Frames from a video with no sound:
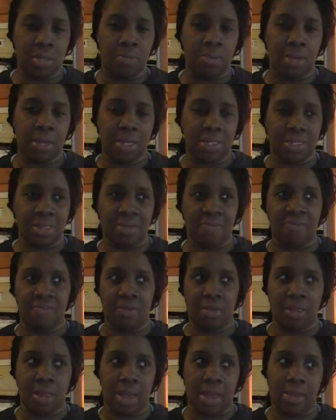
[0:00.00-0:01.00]
because they
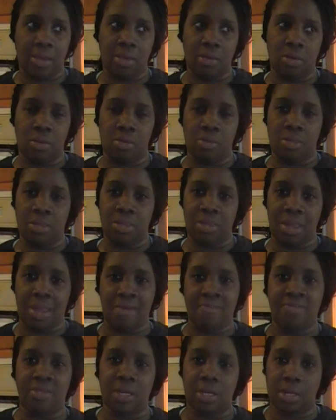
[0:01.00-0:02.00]
feel like,
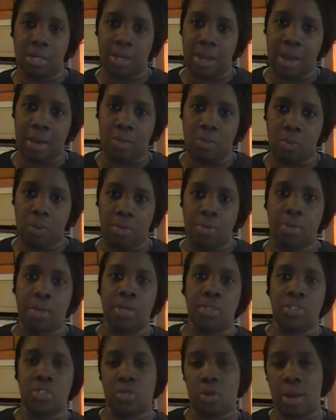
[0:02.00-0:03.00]
they've done a lot of work
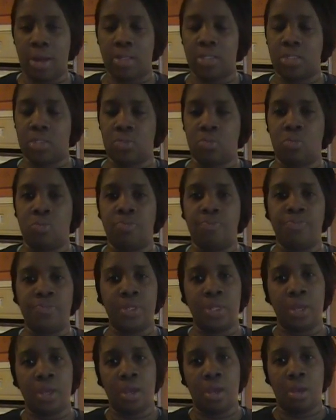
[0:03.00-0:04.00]
in trying to
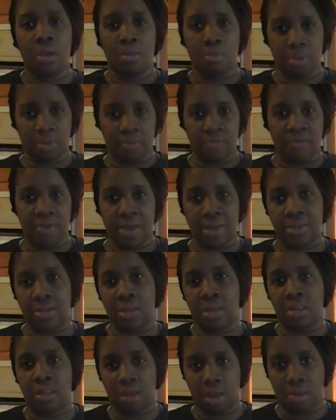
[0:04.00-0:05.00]

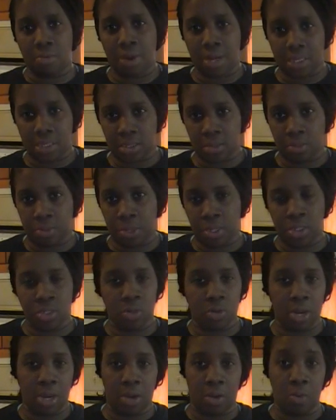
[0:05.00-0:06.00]
perfect their recipe,
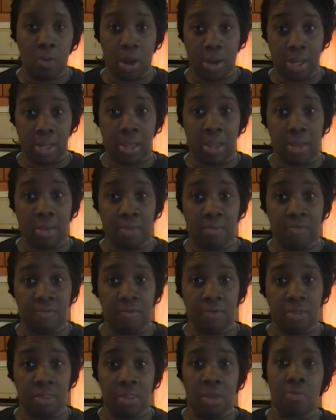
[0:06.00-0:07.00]
so they don't want to
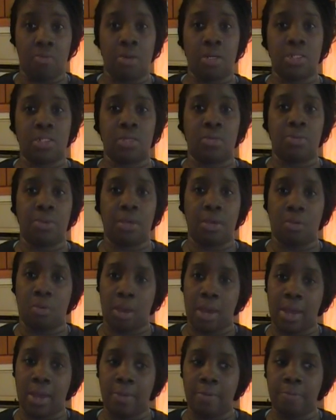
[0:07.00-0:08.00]
give their recipe
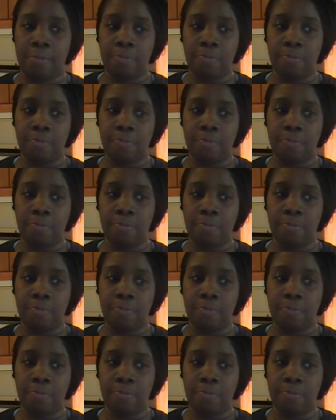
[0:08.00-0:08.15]
away.